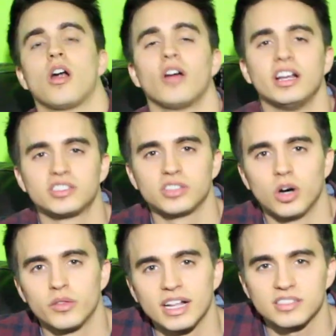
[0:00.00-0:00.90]
Alright,
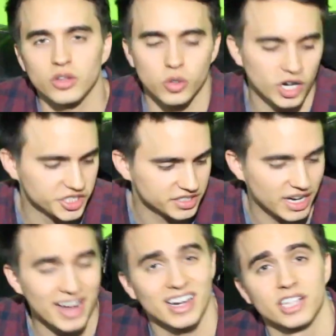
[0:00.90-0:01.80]
so that's all the questions
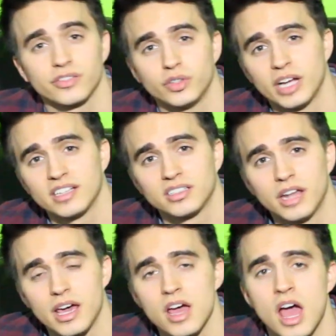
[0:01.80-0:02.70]
that I can answer for you guys
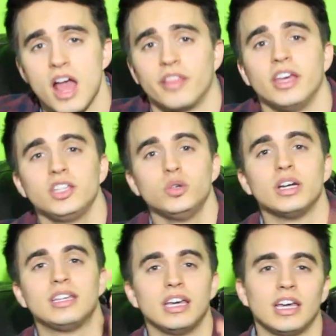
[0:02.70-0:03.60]
today. Thank
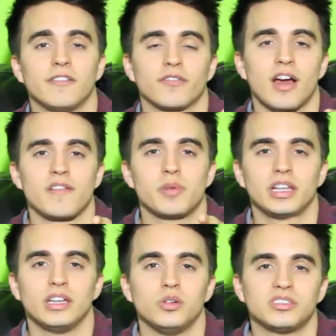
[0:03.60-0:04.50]
you again for
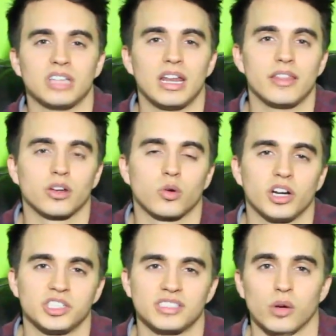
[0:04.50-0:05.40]
everybody who sent in their
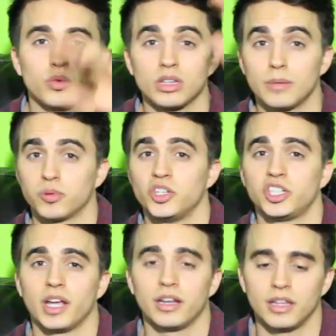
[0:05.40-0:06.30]
questions. I really
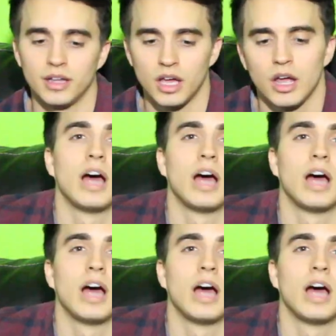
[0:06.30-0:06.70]
appreciate it.